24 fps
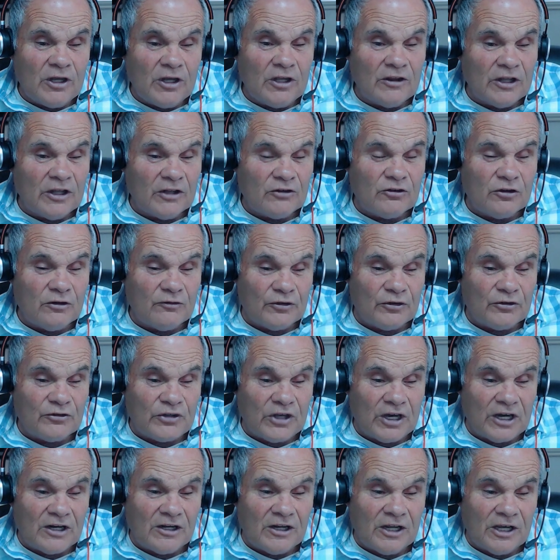That's if the
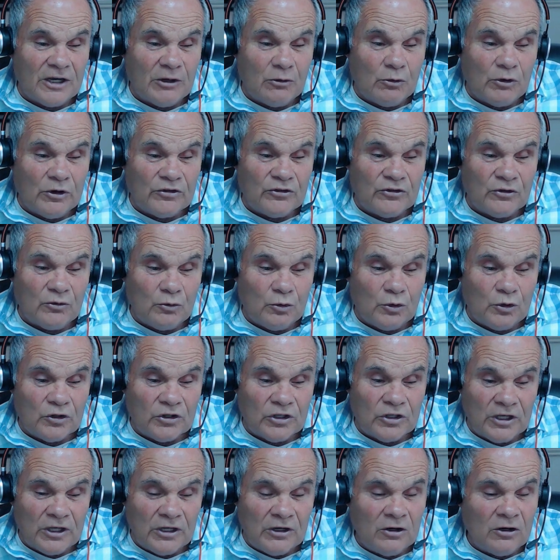satellite wasn't
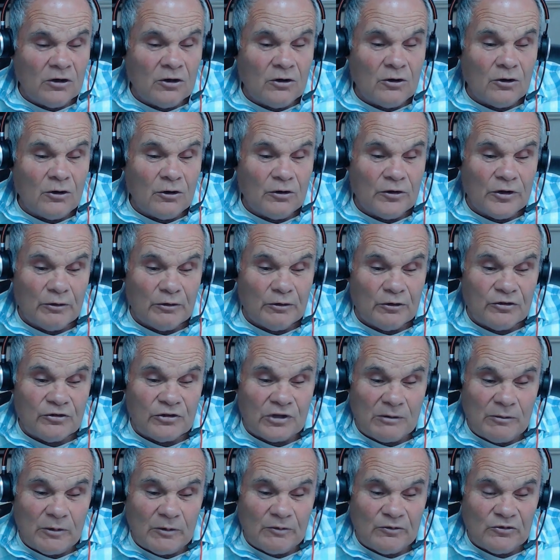working or there was
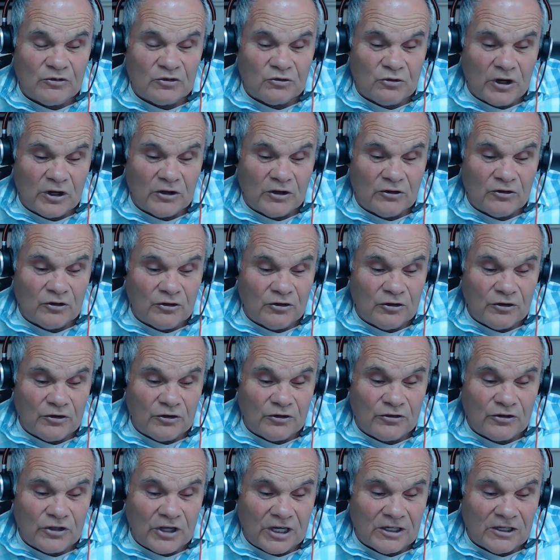some obstruction to the
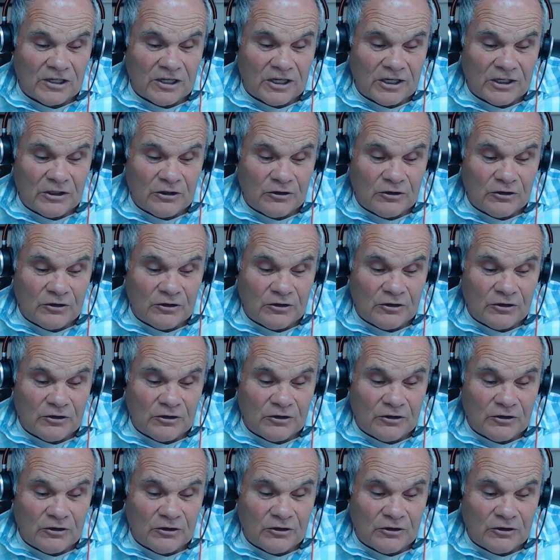satellite,